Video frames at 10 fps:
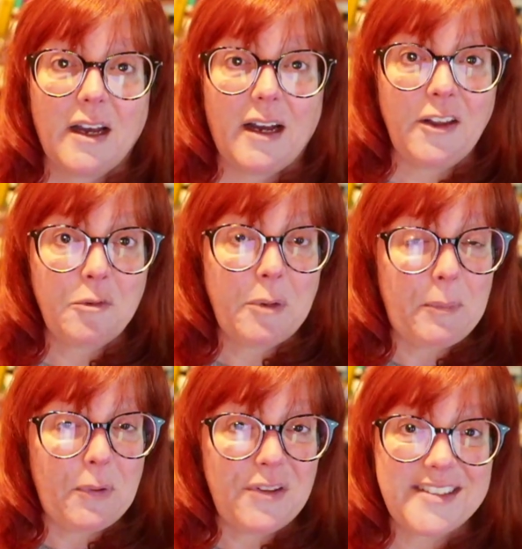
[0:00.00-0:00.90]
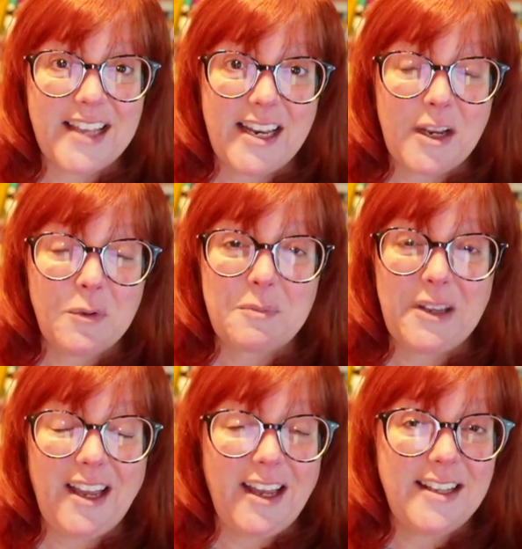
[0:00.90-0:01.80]
Other people said it was
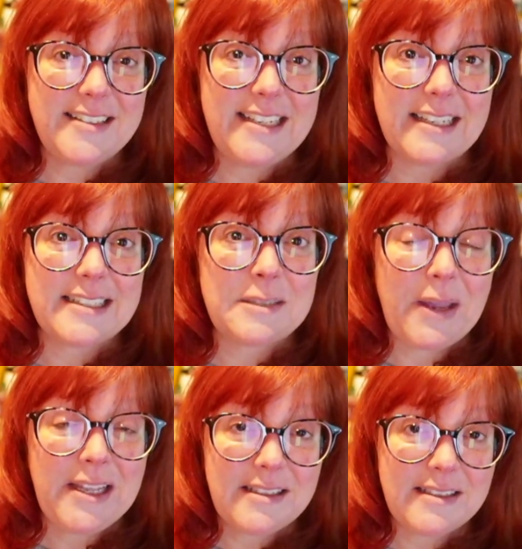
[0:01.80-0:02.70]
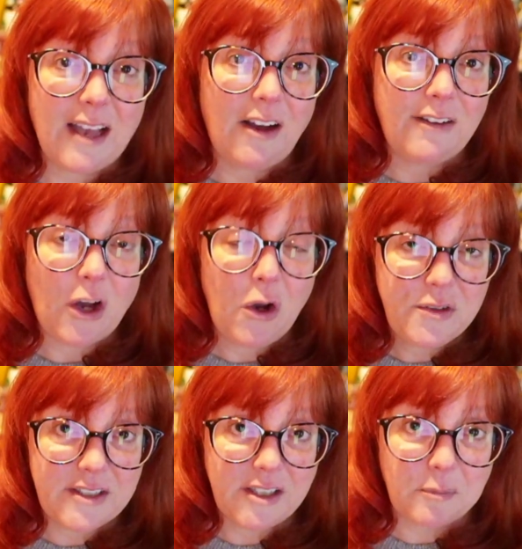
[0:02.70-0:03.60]
because the expense of
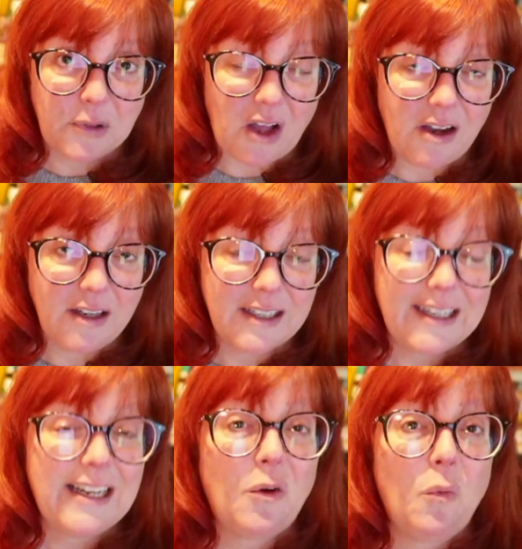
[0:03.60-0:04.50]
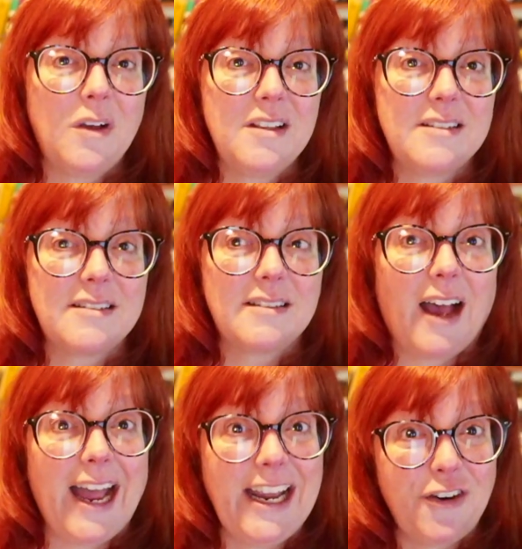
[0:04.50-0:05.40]
hosting a blog was
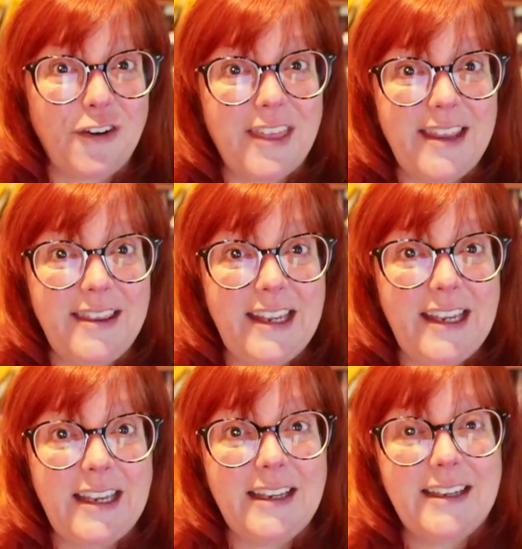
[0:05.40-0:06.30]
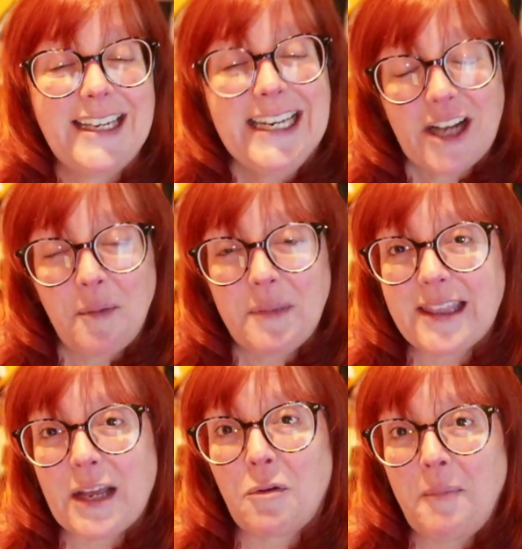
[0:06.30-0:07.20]
higher than the income that
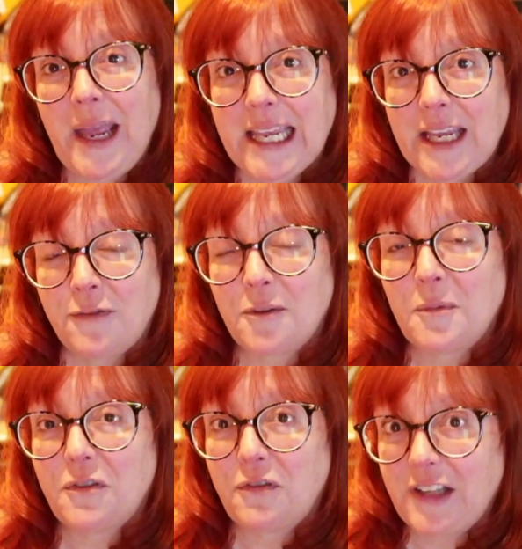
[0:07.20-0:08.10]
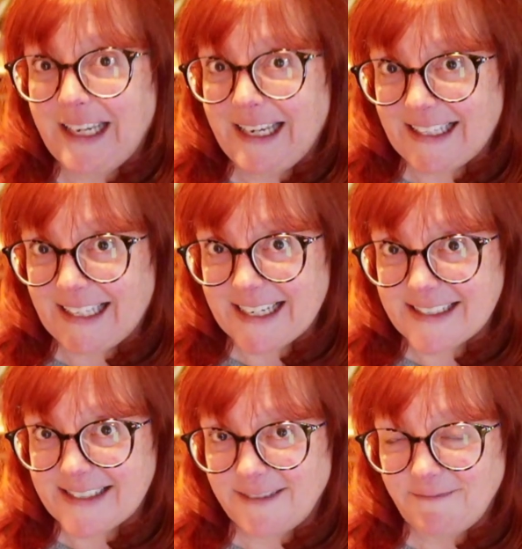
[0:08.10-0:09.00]
they were making from affiliate
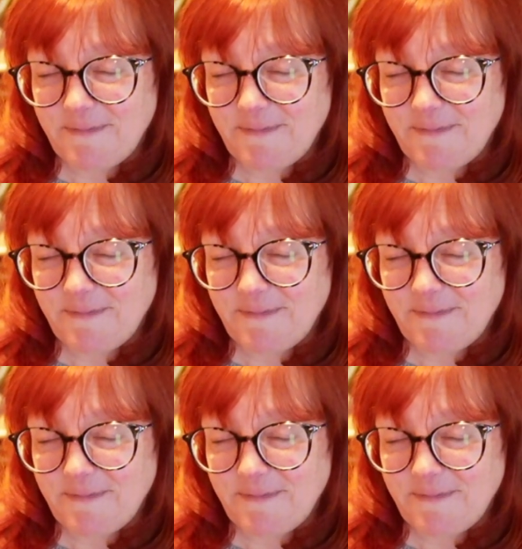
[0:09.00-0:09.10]
links.